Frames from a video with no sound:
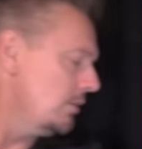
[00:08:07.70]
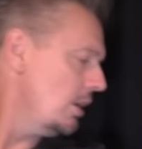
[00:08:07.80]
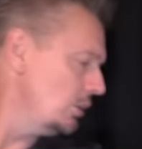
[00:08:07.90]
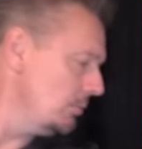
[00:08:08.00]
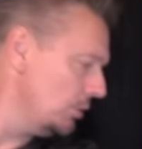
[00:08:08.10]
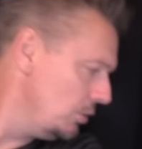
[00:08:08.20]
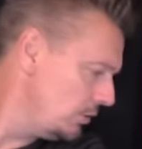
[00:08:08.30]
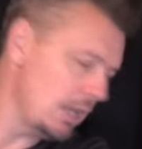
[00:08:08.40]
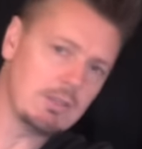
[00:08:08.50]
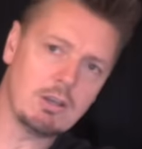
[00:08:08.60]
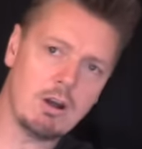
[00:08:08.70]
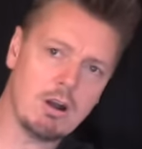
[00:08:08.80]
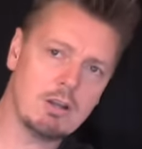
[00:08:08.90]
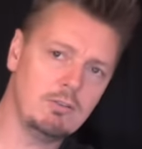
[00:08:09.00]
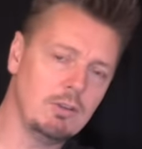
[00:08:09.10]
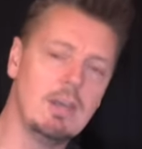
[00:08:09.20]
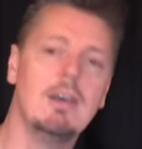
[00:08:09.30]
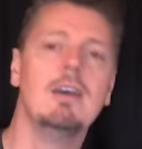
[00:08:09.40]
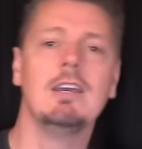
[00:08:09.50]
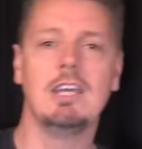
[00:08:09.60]
to touch them. You take the cards,
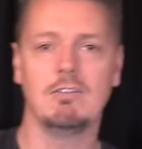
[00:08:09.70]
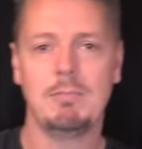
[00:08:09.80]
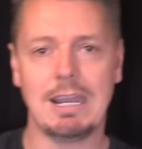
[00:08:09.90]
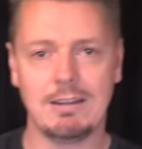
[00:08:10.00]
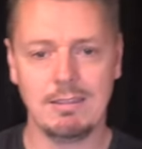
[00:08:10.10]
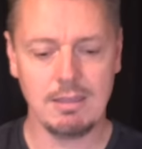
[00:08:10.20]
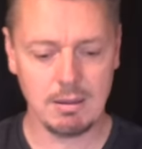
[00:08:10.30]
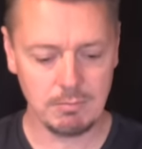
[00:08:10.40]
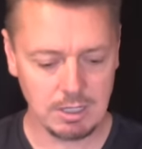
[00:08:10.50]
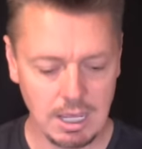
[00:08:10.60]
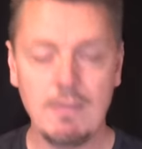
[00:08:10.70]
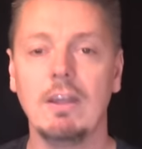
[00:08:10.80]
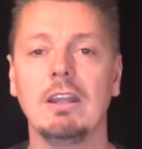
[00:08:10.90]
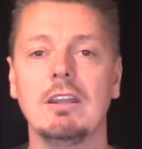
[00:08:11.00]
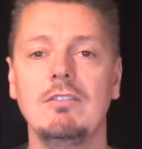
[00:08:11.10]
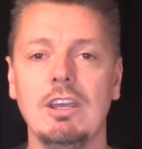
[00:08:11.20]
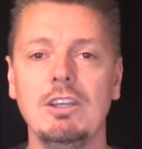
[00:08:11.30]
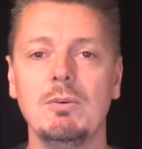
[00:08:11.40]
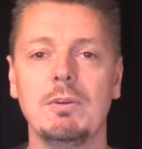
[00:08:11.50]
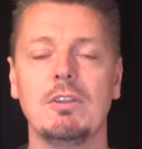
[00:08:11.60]
give them back to them, and then
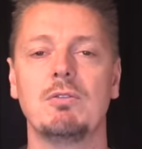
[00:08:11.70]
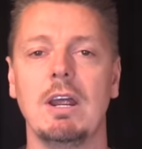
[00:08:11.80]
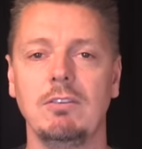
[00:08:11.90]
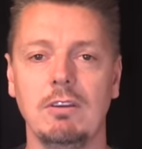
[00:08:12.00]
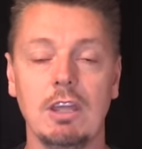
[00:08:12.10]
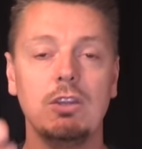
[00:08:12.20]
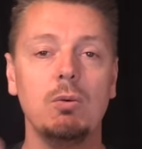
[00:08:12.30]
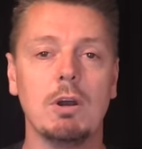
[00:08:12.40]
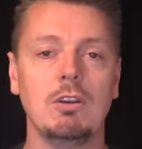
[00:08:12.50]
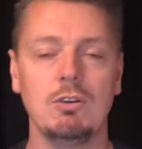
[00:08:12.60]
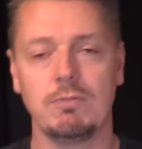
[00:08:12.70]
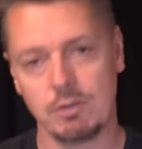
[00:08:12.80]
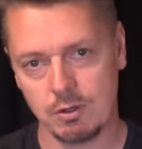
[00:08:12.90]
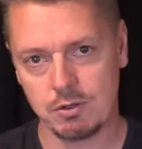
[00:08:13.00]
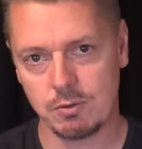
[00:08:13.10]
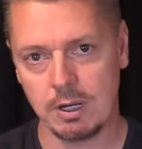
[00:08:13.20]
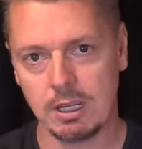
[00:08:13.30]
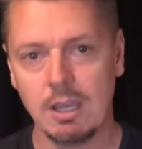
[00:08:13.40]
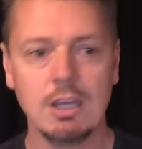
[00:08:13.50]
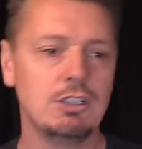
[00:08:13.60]
continue with the dressing that you want to do for your
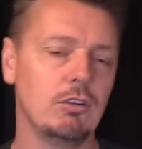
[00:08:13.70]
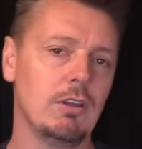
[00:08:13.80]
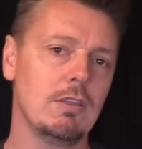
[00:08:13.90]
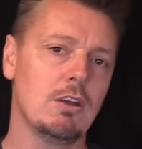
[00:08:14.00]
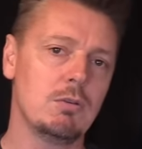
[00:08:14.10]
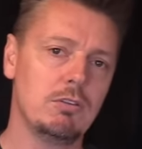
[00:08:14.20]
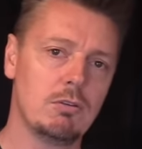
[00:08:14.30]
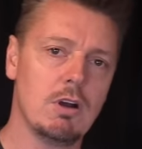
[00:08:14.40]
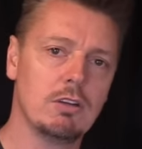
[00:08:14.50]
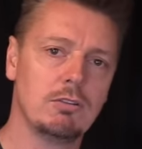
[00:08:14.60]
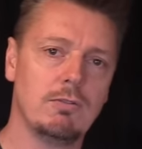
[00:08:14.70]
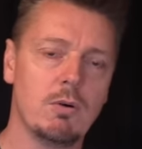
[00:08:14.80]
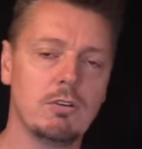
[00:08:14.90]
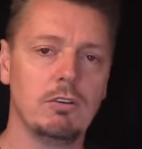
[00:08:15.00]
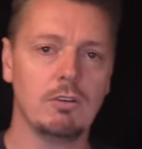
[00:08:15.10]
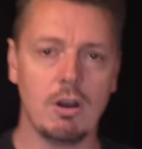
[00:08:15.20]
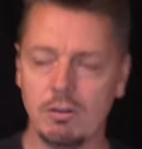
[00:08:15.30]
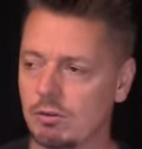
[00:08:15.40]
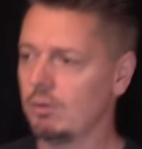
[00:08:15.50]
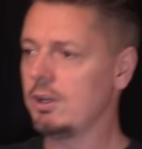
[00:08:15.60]
trick. Just like the crisscross force, as long
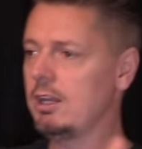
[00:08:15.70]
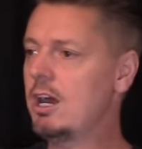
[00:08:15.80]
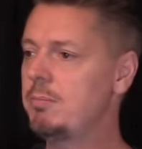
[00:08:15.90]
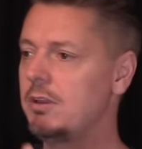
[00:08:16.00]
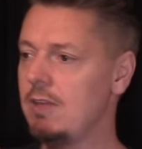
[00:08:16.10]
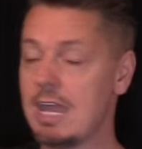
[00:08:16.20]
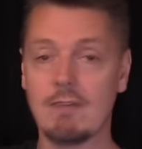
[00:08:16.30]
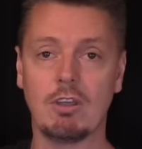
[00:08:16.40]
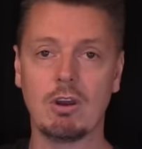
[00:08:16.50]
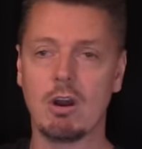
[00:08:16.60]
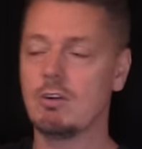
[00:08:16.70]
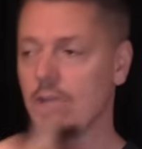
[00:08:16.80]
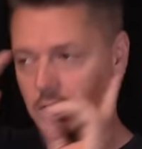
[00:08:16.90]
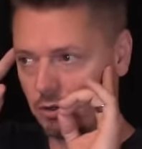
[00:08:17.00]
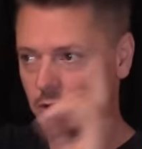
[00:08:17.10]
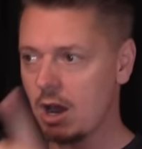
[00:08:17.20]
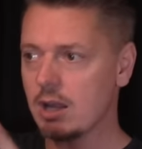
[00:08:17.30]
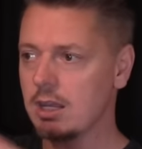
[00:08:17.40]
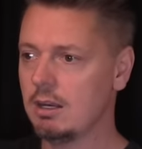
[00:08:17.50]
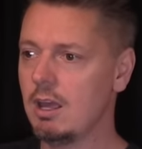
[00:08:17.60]
as you're looking up, they have the cards, and you're
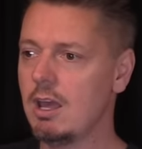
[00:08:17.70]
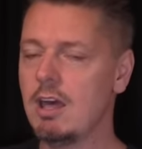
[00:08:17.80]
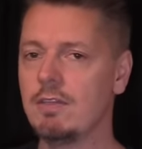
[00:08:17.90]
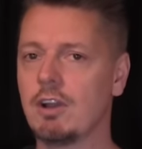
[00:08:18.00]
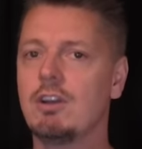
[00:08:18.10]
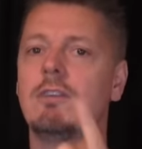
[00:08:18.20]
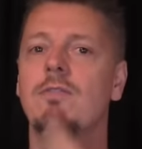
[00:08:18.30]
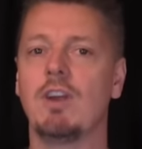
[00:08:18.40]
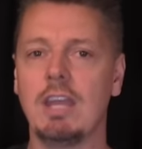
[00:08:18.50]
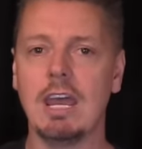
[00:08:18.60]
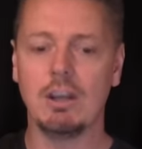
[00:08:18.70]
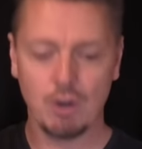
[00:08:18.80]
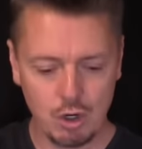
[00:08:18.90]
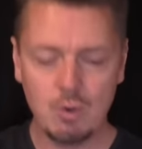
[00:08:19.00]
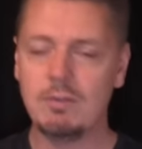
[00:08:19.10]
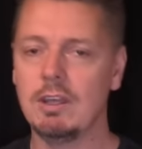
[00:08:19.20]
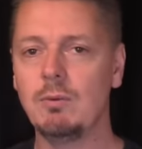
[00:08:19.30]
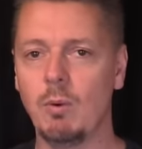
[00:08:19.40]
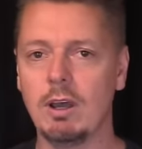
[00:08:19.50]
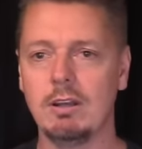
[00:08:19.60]
talking, they're going to forget who did
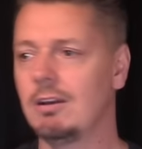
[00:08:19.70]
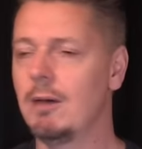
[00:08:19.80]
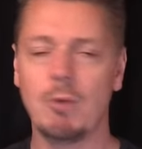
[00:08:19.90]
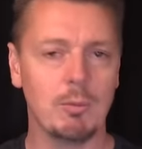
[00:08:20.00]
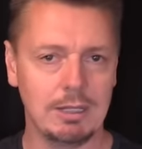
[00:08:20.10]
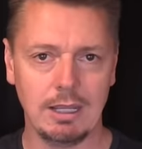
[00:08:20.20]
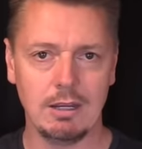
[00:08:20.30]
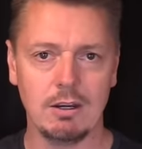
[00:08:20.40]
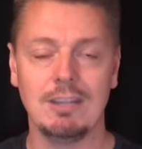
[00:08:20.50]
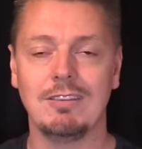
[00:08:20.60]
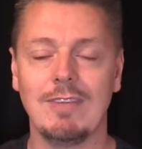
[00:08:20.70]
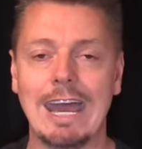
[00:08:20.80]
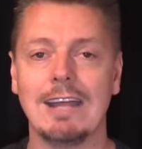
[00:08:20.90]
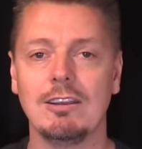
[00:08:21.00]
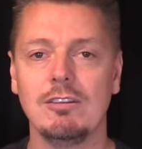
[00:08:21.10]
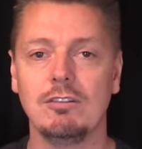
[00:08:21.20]
what a moment later. It's that